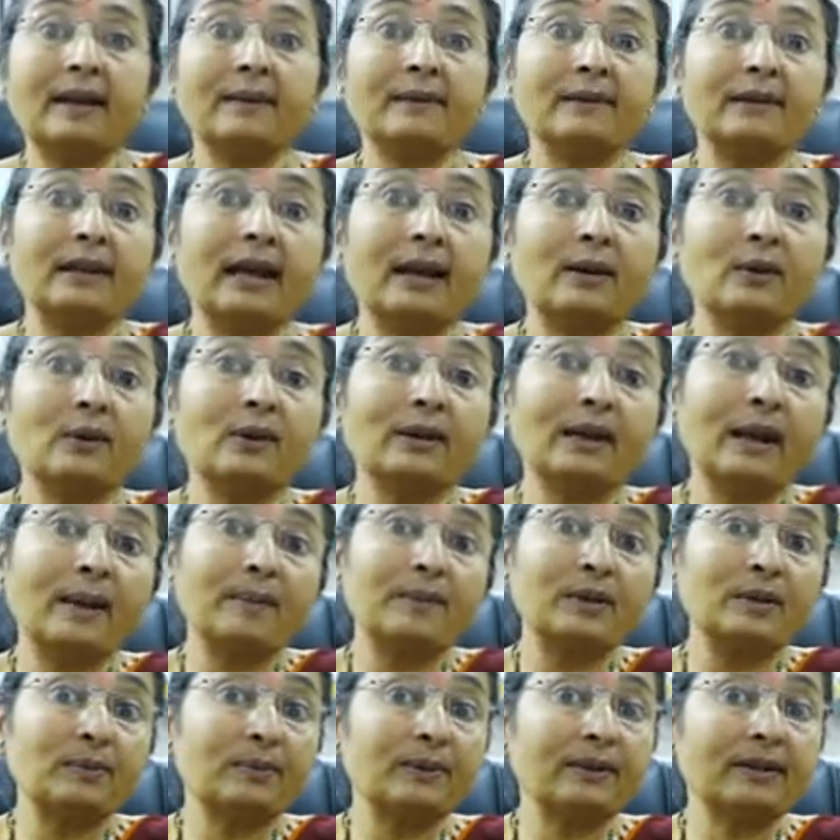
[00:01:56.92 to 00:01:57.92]

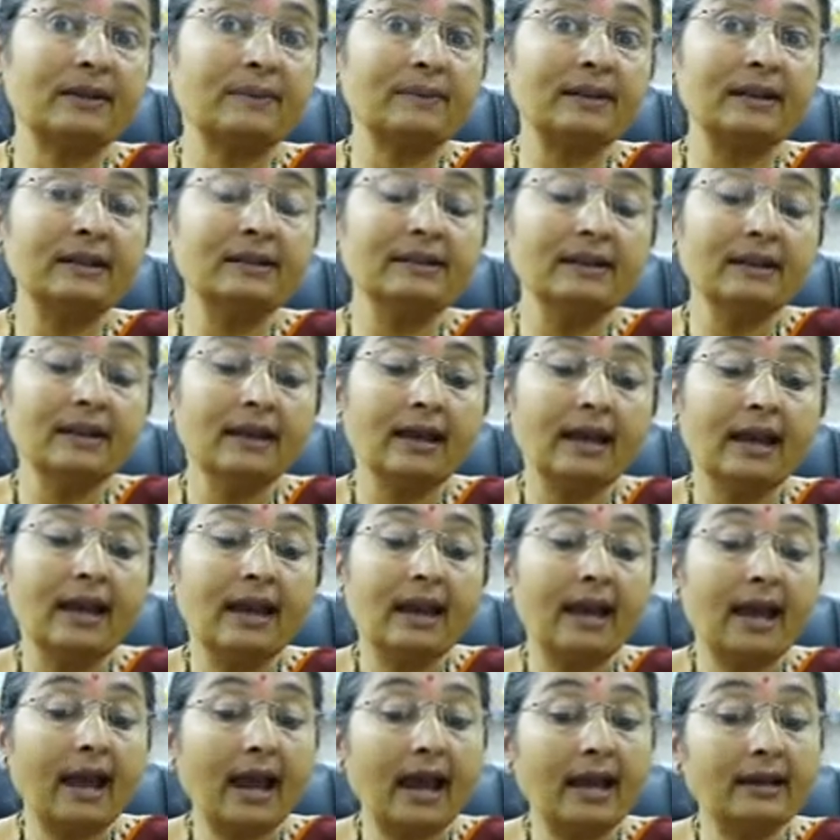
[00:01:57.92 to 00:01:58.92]
nanograms per ml,
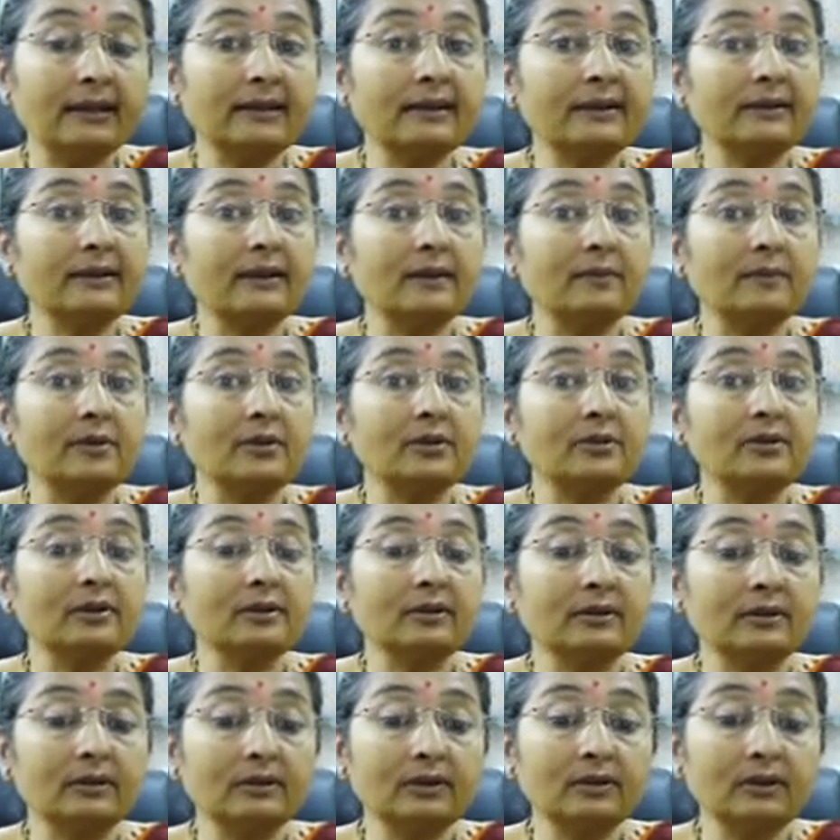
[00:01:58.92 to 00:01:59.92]
and in remission
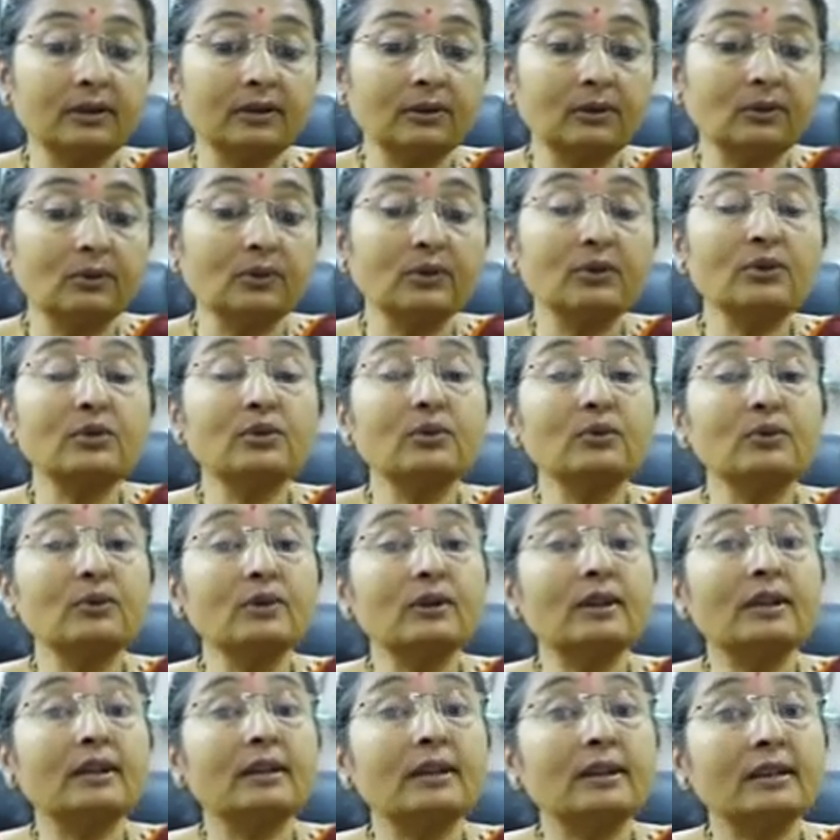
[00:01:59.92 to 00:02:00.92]
they rose
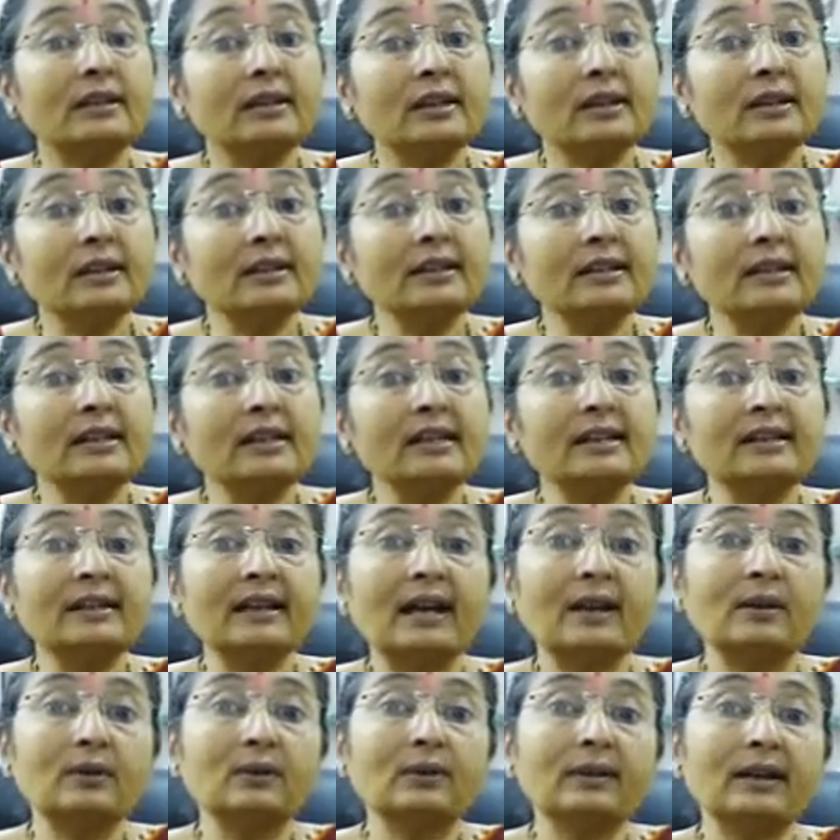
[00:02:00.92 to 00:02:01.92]
to 30
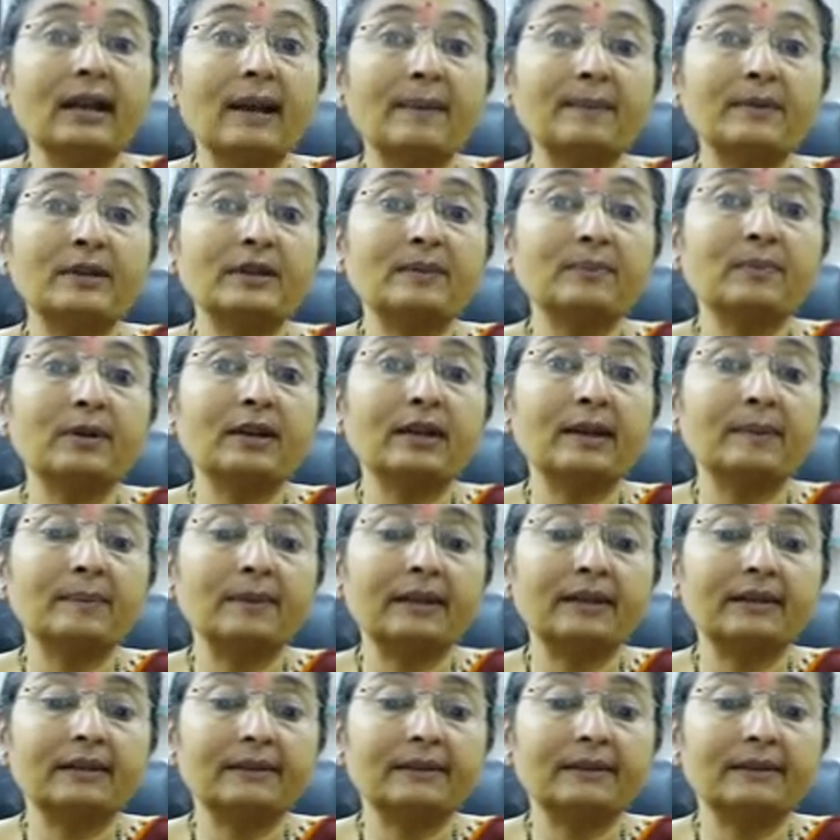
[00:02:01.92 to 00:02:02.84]
nanograms per ml.